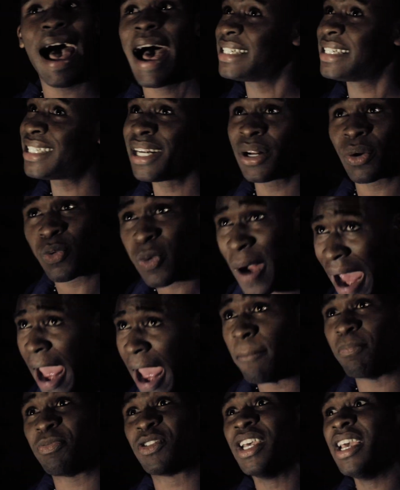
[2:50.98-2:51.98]
I, I should
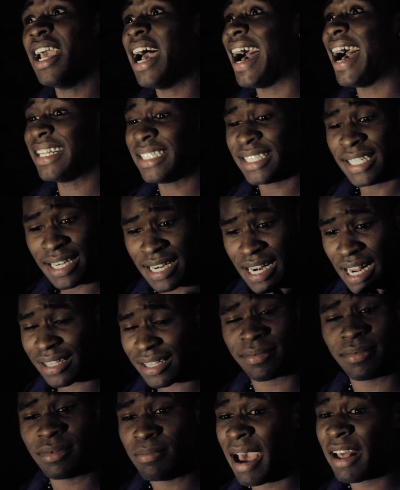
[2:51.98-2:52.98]
have rapped. I
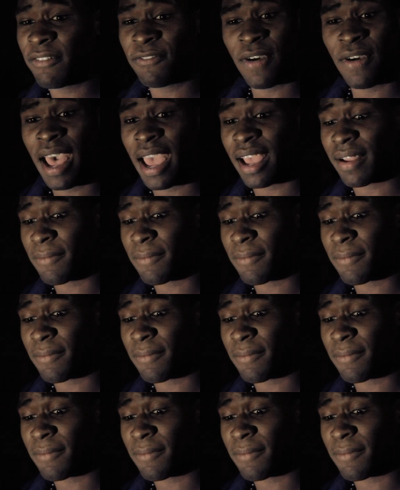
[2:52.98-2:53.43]
shouldn't. Matter of